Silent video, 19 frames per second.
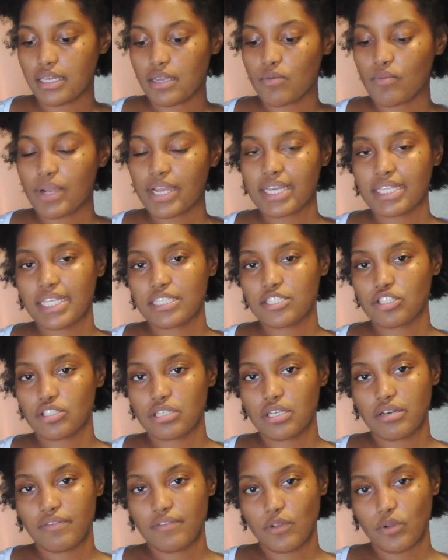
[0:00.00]
regulates
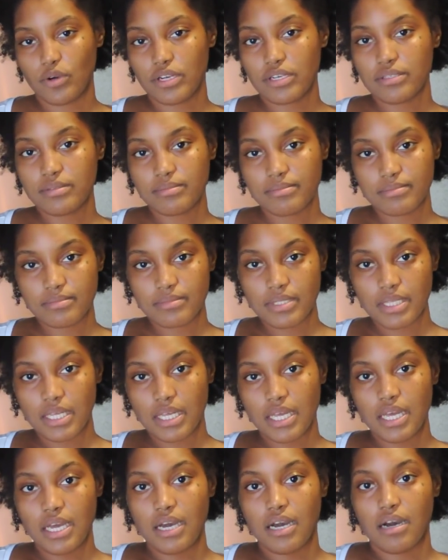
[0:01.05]
your gut flora.
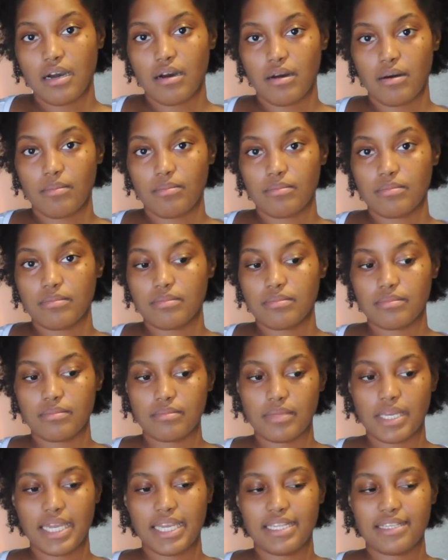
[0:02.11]

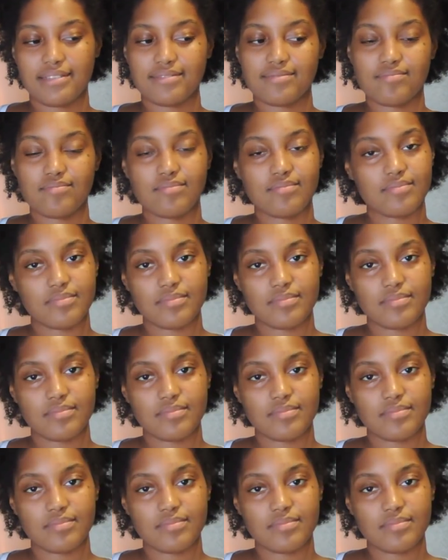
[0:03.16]
And